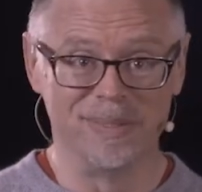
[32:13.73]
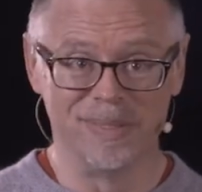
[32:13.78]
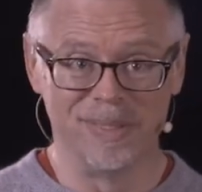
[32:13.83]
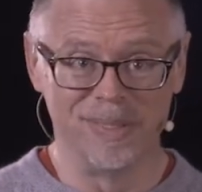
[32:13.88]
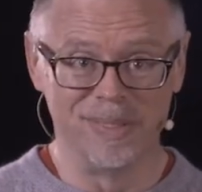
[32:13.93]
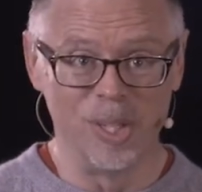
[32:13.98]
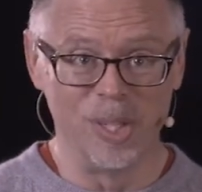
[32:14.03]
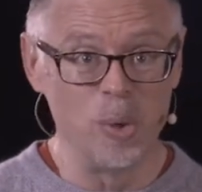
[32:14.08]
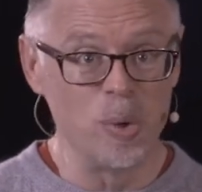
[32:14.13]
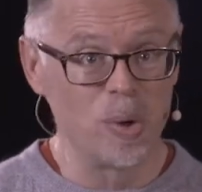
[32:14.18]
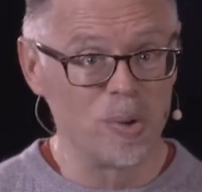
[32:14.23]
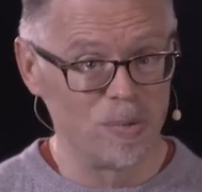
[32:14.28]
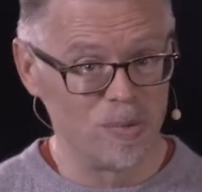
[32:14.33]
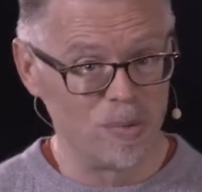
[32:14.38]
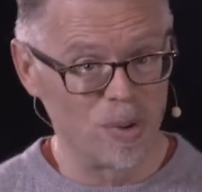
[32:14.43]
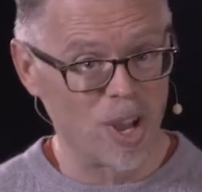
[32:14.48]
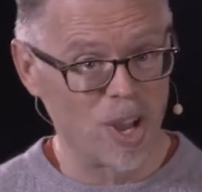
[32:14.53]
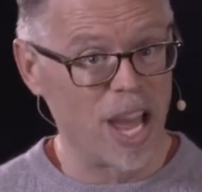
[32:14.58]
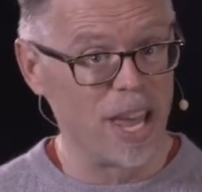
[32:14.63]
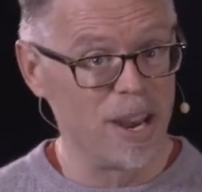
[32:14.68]
Luke,
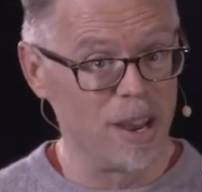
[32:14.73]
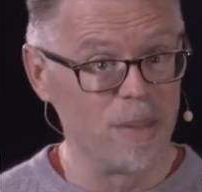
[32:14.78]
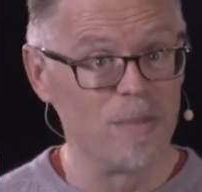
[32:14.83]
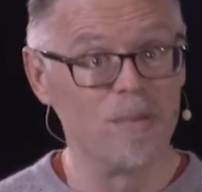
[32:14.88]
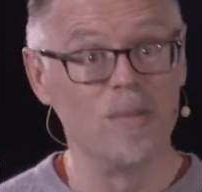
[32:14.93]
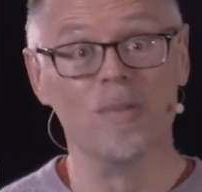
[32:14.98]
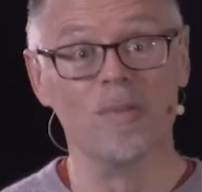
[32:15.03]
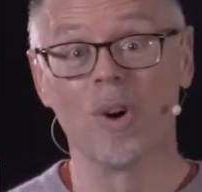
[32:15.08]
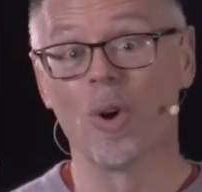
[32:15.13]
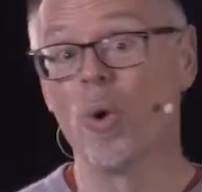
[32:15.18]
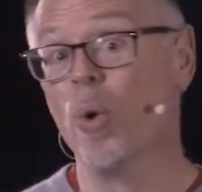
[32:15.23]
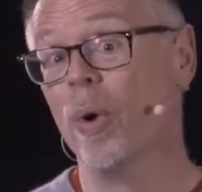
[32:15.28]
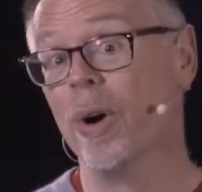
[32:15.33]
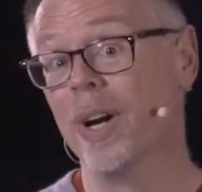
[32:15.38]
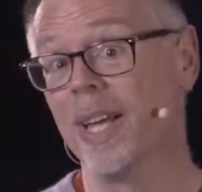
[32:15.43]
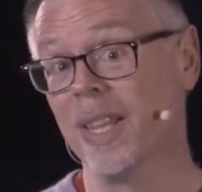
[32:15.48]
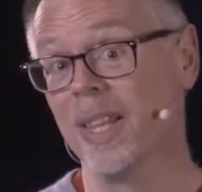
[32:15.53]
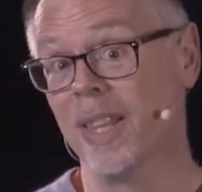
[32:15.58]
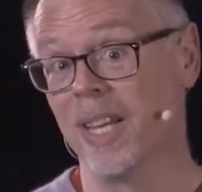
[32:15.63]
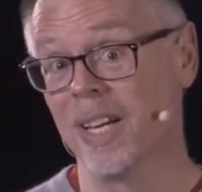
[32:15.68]
we're kind of
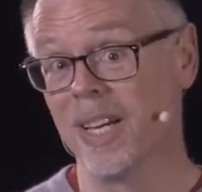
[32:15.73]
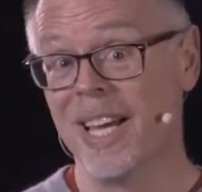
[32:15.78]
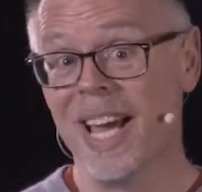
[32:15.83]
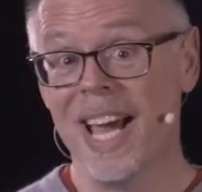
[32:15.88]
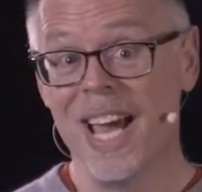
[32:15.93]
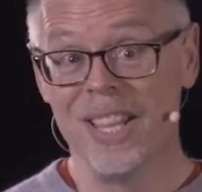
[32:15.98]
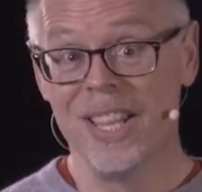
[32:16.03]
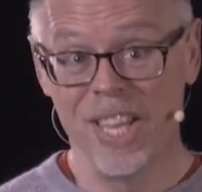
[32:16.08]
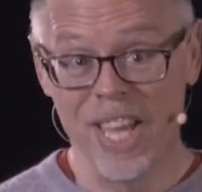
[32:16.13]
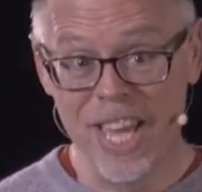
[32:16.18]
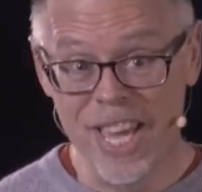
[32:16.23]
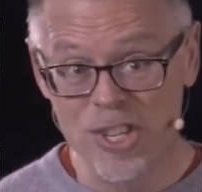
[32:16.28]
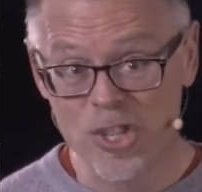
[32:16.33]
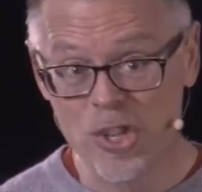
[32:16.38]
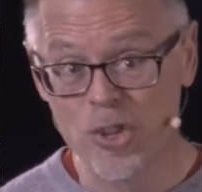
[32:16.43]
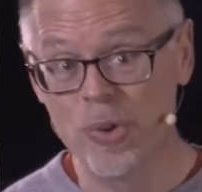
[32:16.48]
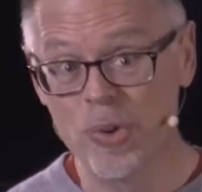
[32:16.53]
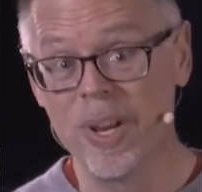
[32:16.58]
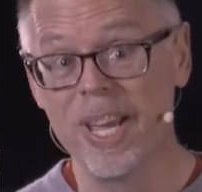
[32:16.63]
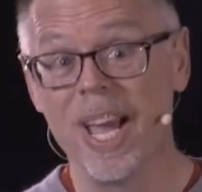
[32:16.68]
recording the
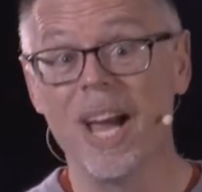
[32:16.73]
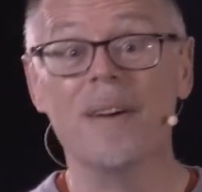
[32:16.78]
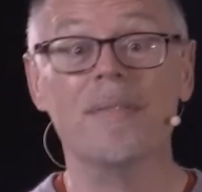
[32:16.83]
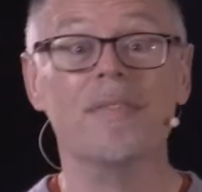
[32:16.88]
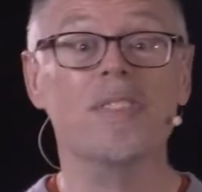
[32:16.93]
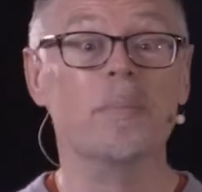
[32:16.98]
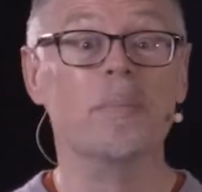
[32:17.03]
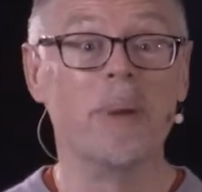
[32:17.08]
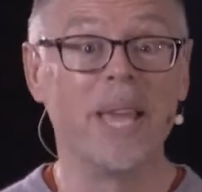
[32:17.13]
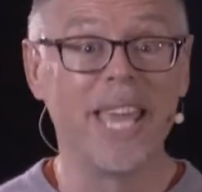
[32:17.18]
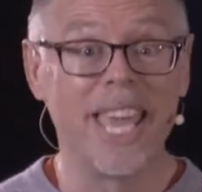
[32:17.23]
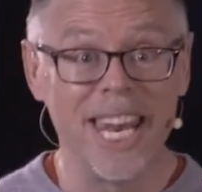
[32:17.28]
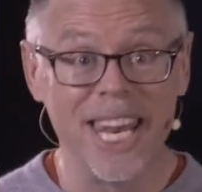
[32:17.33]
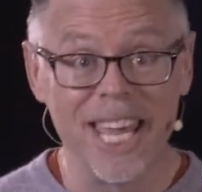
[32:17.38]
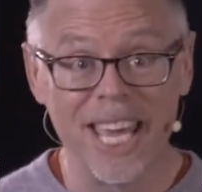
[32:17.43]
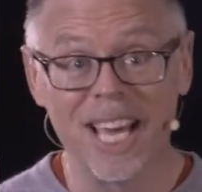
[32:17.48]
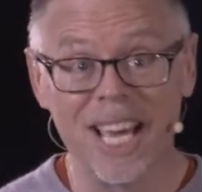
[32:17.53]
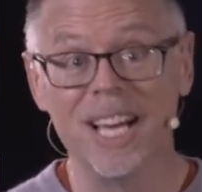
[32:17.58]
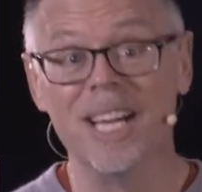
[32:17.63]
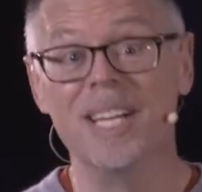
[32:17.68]
history of the
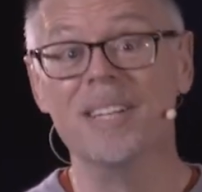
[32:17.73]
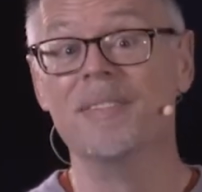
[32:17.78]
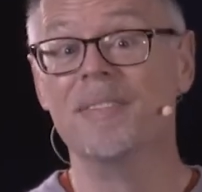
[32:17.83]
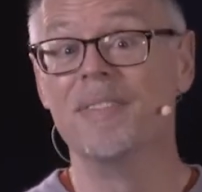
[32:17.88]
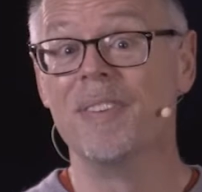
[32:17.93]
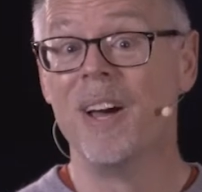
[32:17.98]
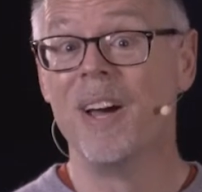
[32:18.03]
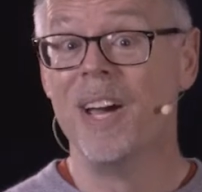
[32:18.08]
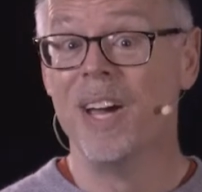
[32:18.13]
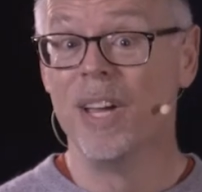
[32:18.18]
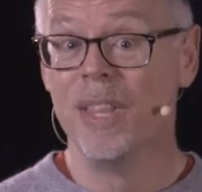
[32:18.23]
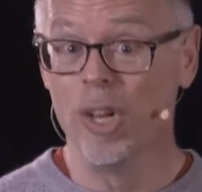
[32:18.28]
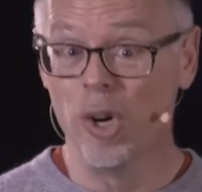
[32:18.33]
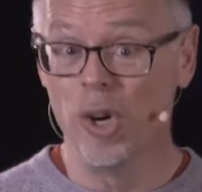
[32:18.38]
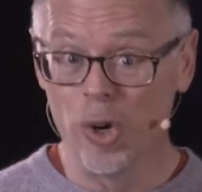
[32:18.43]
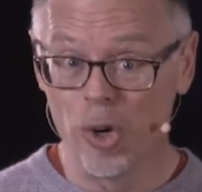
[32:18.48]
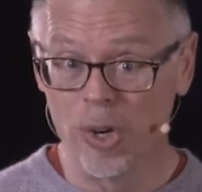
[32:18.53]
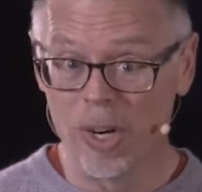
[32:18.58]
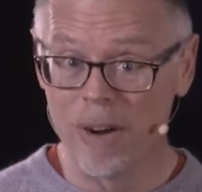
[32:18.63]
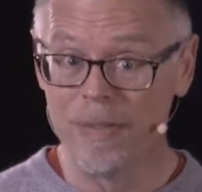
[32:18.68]
beginning of
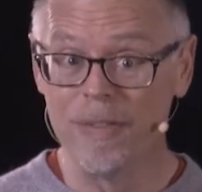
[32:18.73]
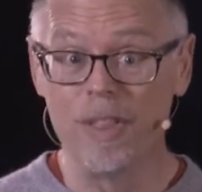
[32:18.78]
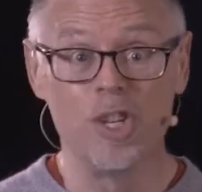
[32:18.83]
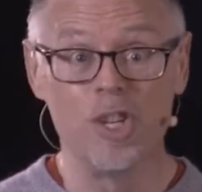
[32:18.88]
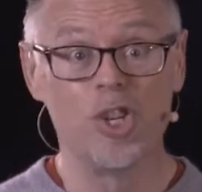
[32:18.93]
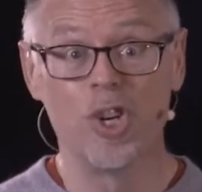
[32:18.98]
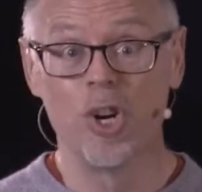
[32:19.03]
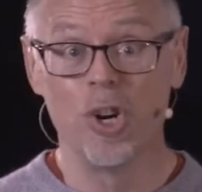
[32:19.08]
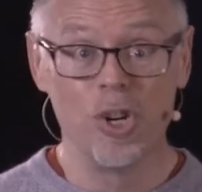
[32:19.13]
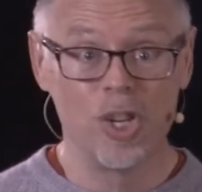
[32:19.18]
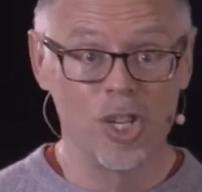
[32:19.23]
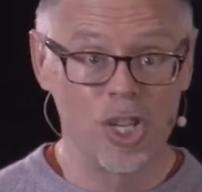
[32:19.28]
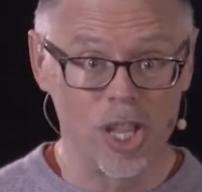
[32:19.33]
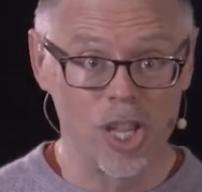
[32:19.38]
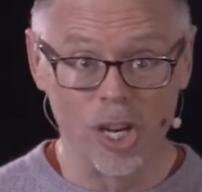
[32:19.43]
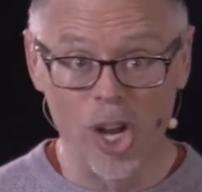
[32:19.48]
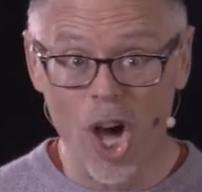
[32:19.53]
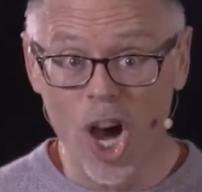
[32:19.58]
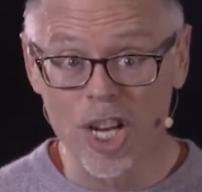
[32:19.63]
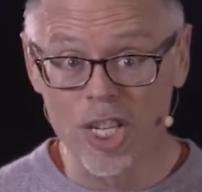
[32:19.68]
the church,
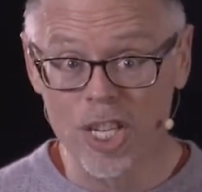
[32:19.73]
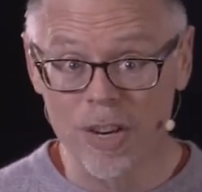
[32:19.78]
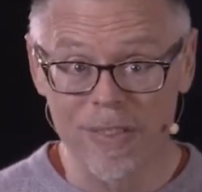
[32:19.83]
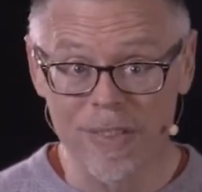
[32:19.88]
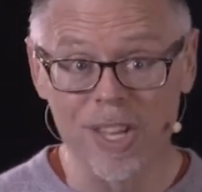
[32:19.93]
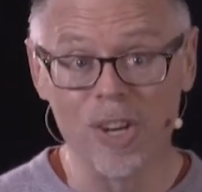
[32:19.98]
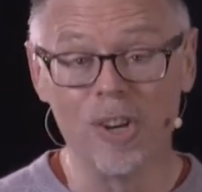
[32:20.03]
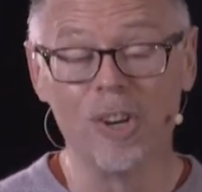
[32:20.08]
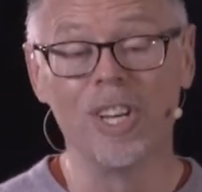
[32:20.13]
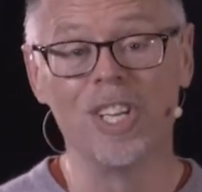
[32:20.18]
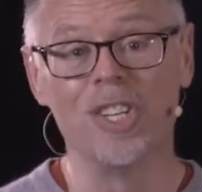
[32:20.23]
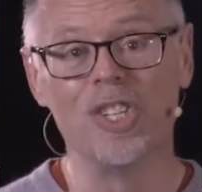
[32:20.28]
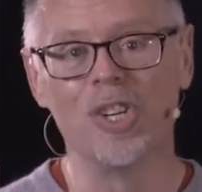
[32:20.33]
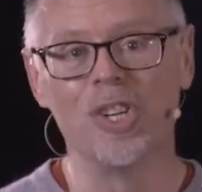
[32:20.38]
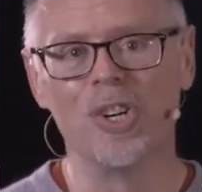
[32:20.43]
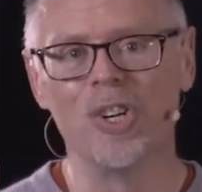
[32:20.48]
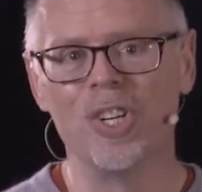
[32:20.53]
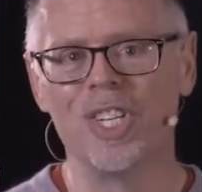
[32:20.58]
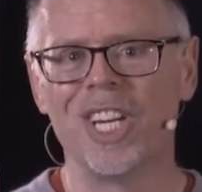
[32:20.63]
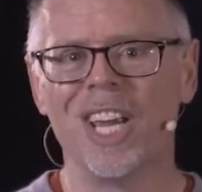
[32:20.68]
the launch of the early
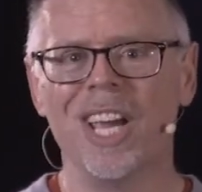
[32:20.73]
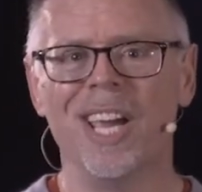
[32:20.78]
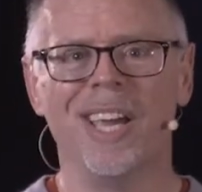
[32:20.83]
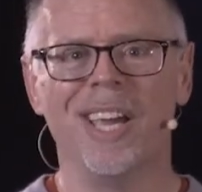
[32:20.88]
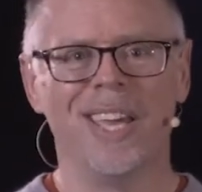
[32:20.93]
church.